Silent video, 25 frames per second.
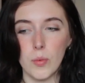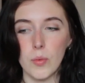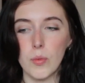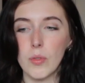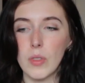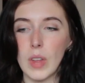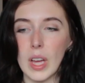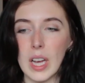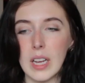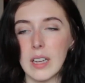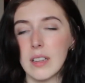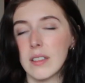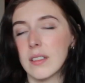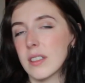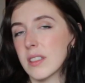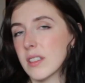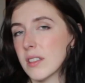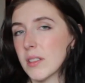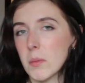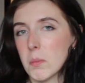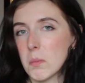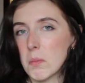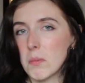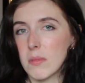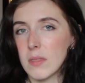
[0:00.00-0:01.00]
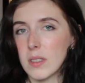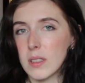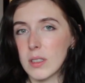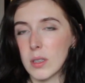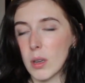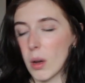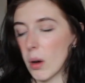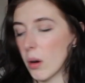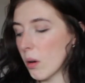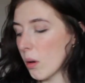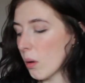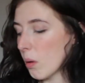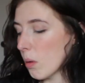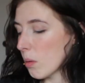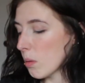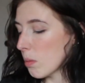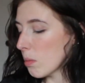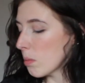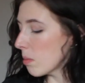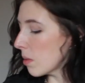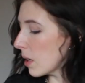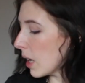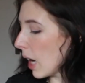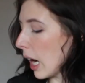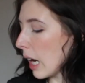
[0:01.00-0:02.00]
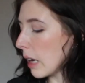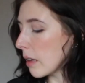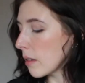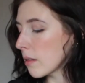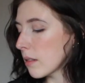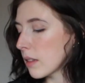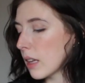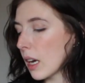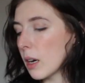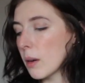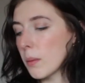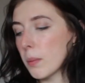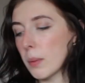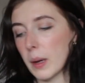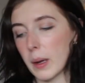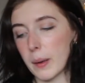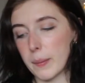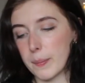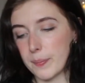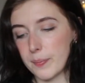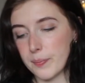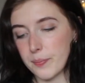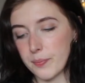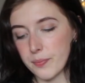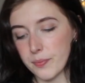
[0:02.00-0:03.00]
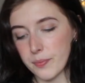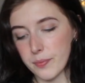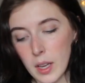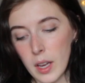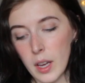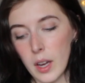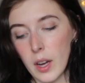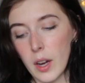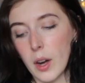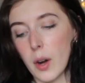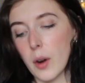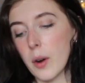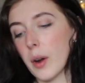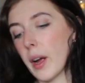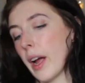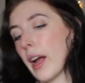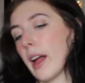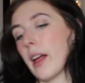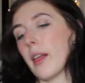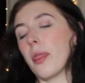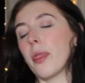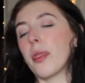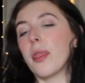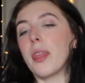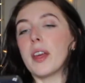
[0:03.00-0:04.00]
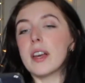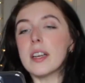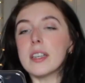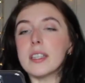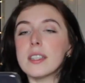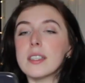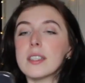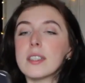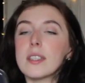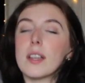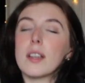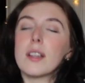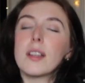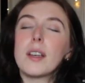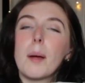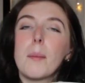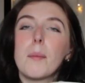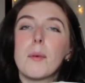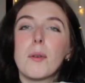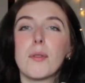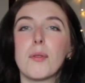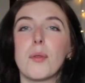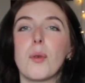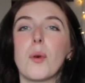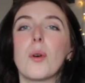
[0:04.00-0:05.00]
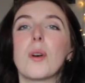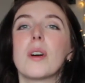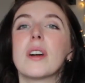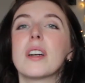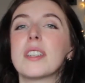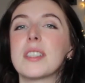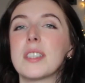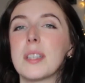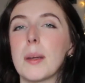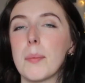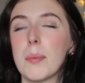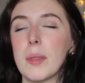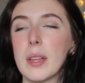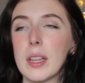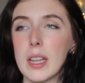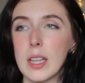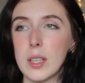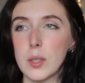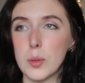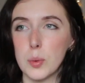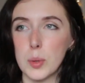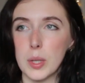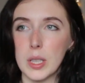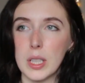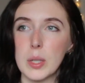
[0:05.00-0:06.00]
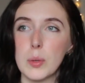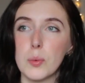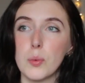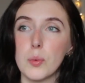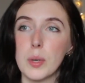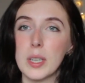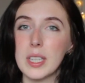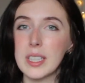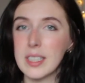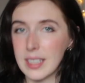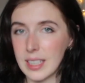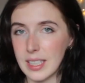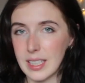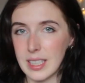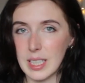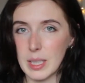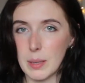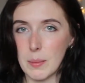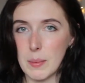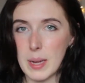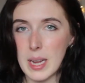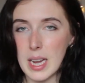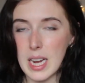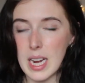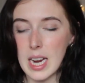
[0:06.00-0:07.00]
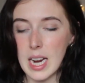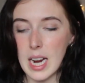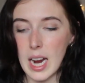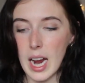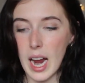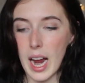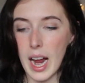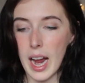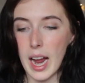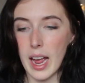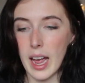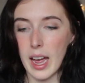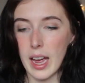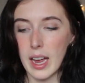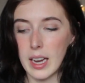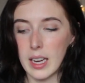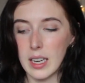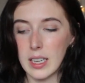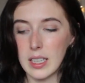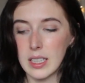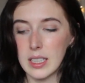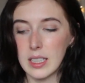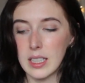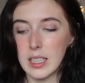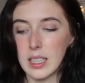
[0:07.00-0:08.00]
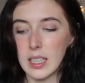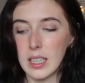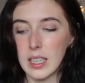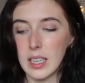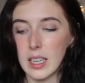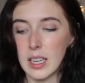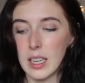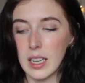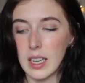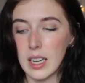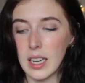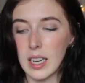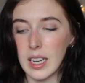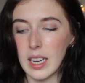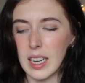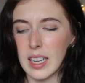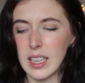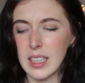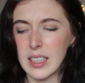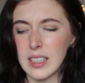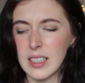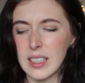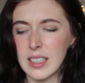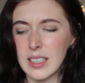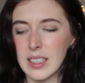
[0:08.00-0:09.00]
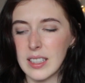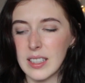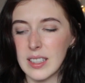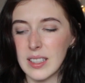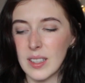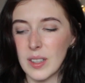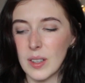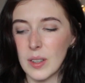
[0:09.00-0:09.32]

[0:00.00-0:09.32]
things. So yeah, therapy. Okay, this number 4 is something that's really recent to me, and it's